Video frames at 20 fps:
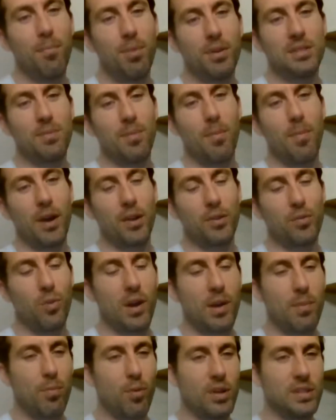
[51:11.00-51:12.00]
puts them about
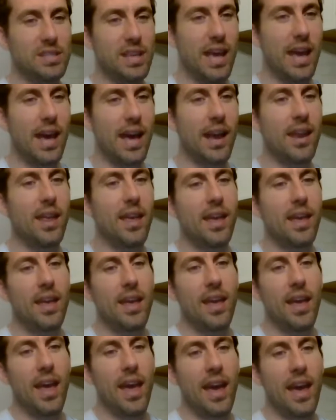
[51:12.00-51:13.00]
20 points ahead,
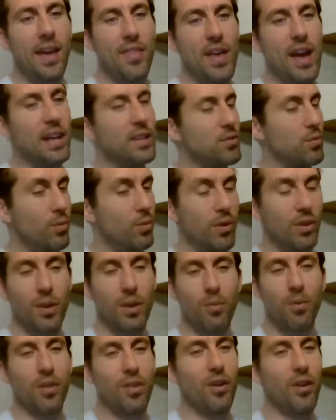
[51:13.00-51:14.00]
and that's
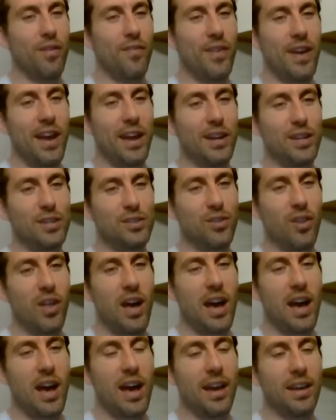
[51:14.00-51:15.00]
really where their advantage
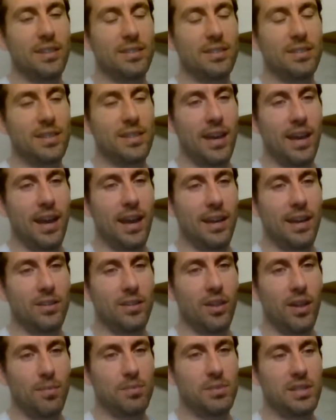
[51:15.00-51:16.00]
lies. And
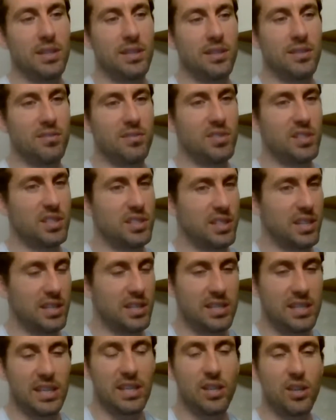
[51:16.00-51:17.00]
Clemson just
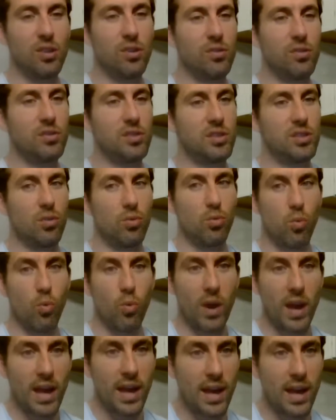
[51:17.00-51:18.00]
continues to
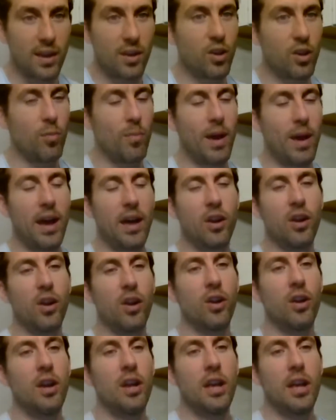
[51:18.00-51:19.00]
win no
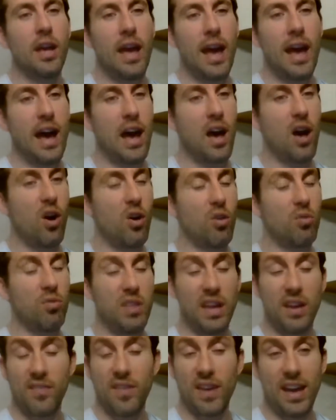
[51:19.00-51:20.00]
matter how
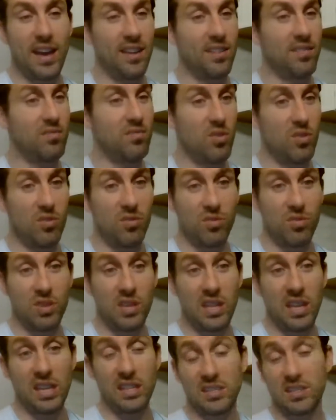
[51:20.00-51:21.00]
they've had.
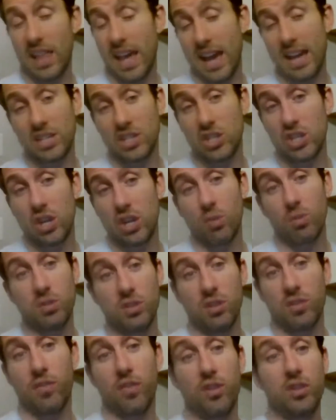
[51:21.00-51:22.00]
This last year
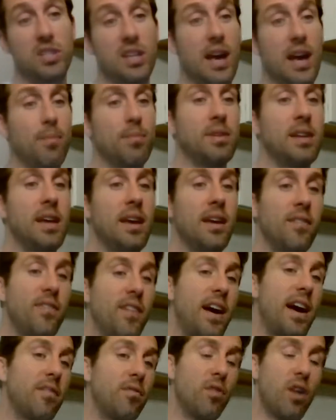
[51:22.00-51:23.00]
was their first top
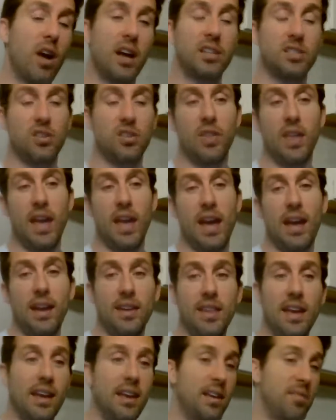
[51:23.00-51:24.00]
5 roster they
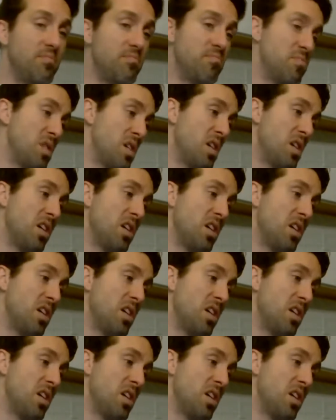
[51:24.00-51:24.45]
had. They